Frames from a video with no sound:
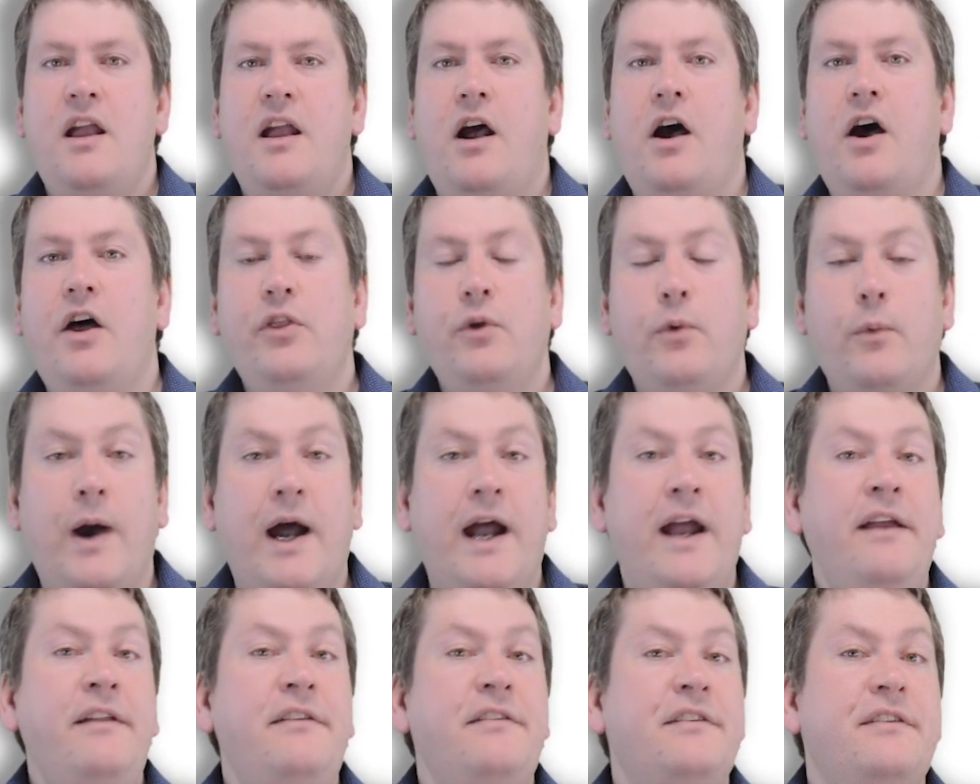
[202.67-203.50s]

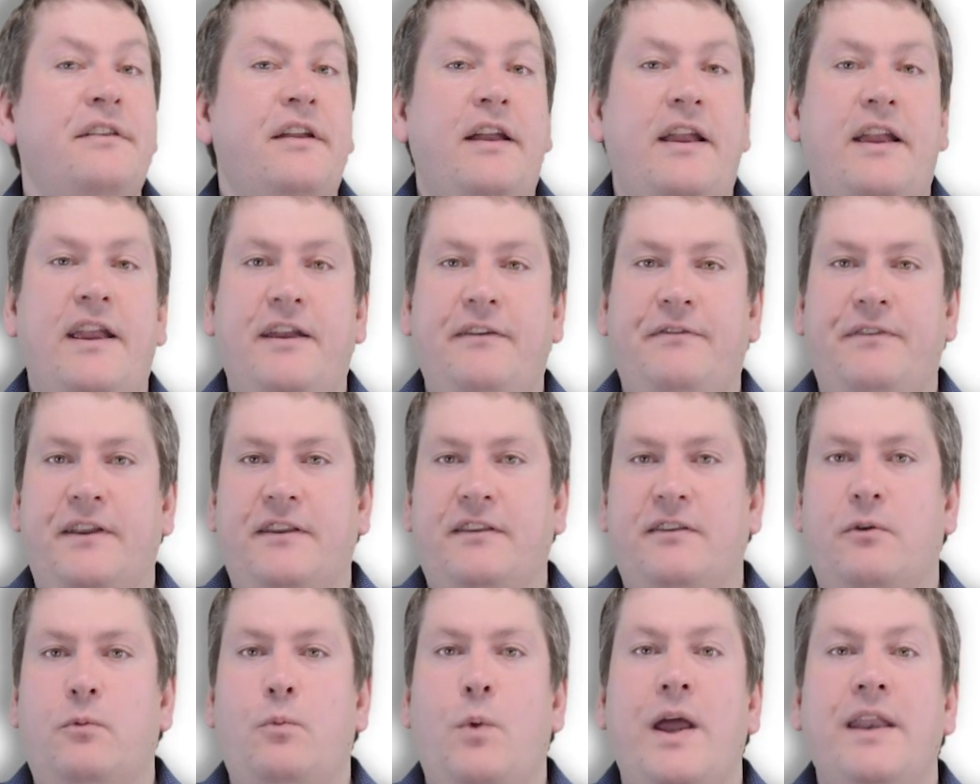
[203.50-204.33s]
Otherwise, if
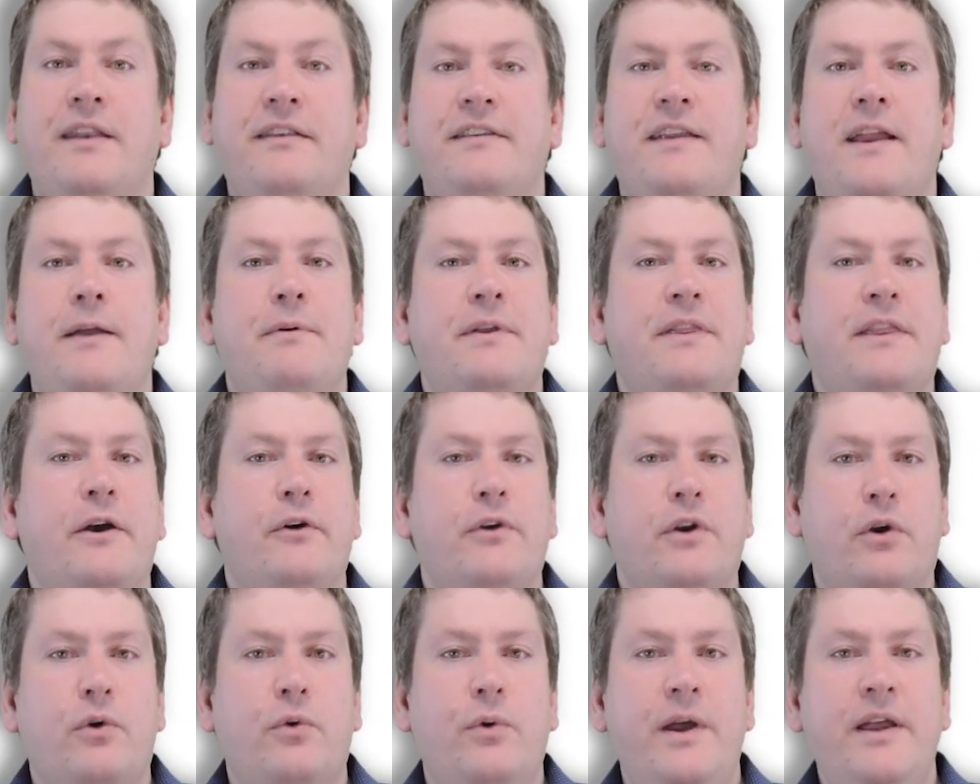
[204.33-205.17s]
it's a Wednesday
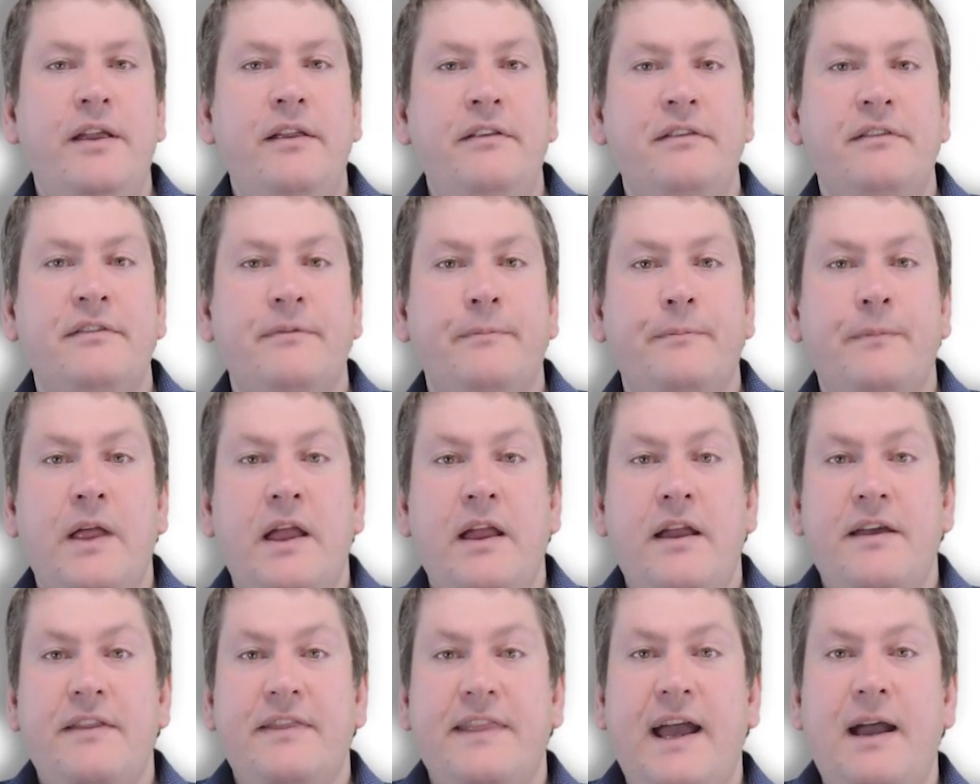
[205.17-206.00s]
without a quiz,
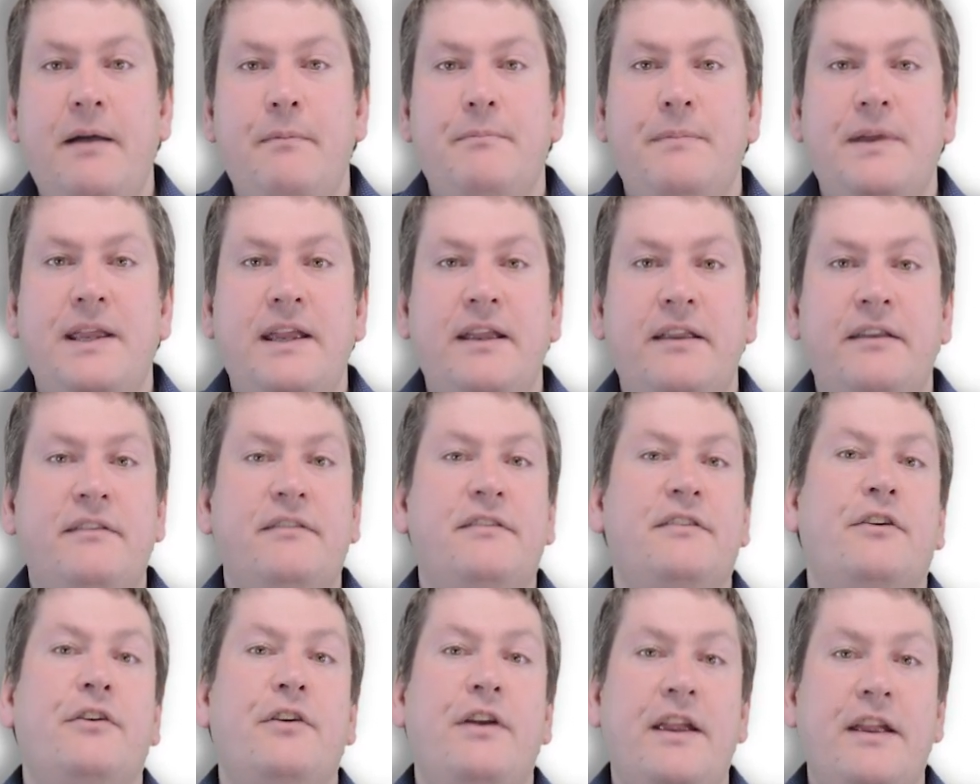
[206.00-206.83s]
that means
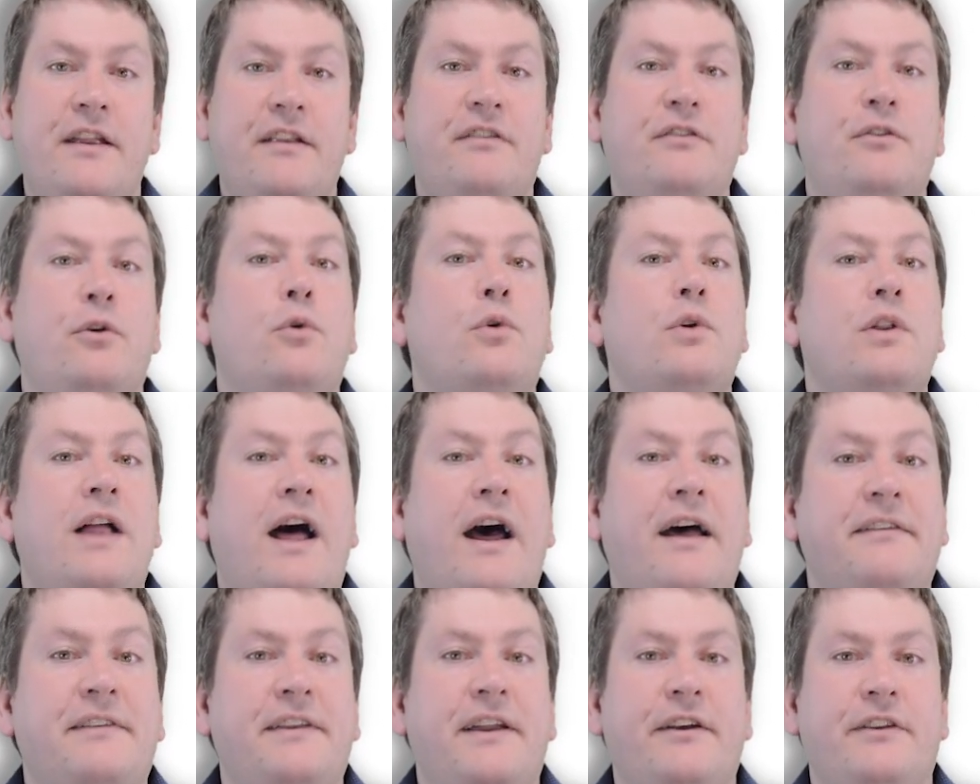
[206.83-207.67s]
there is no
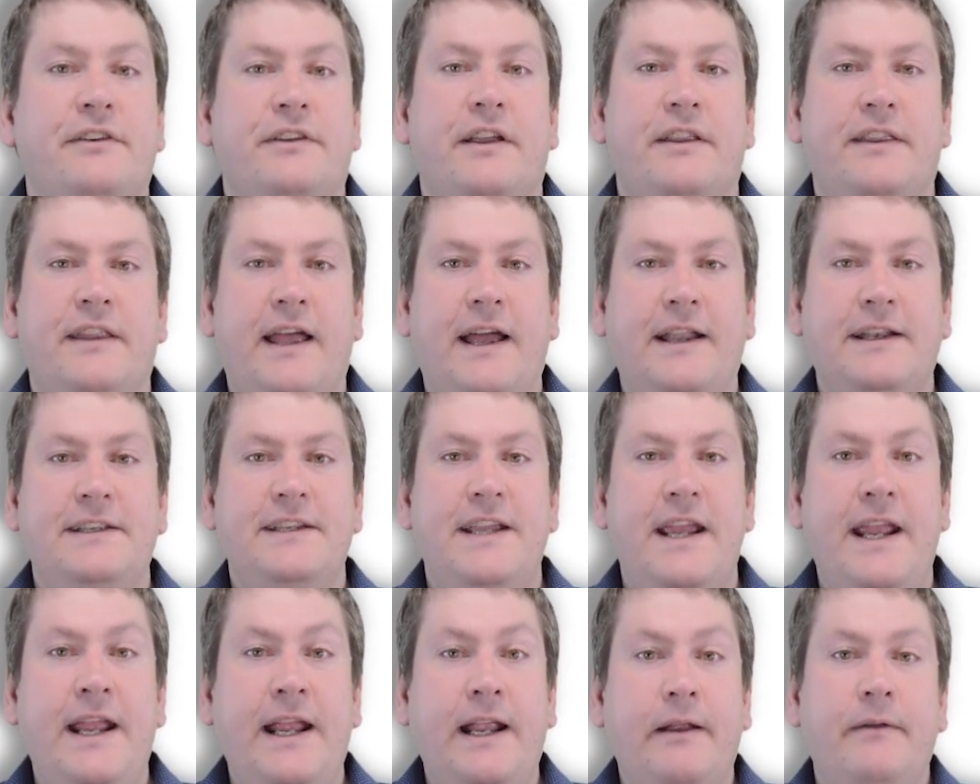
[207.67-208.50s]
class held on that
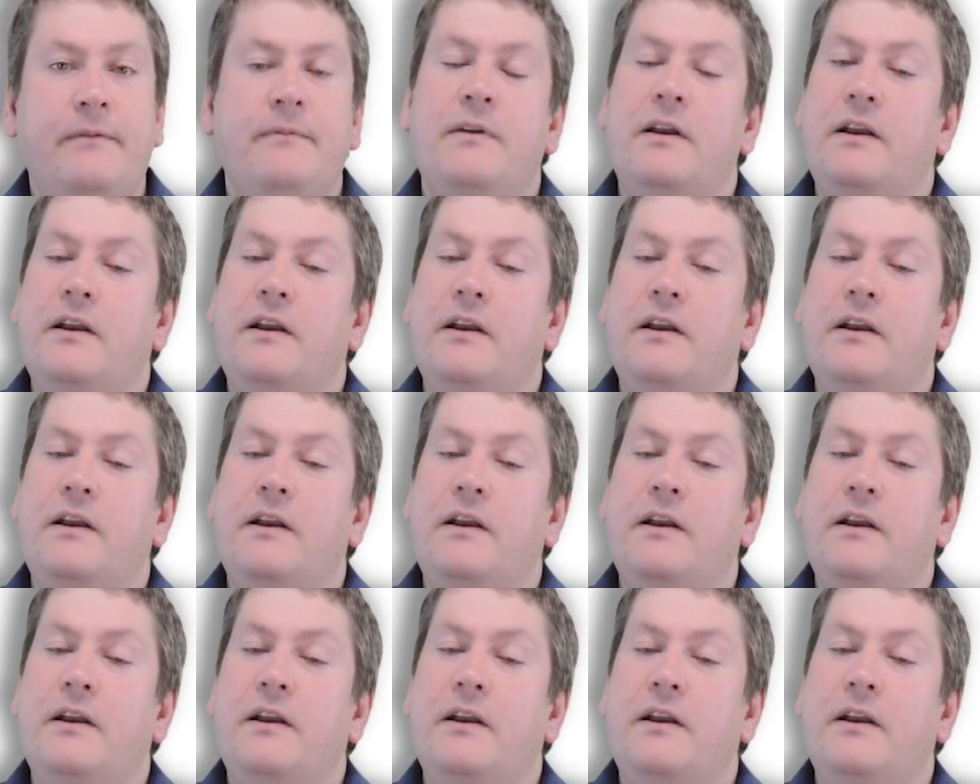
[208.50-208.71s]
day.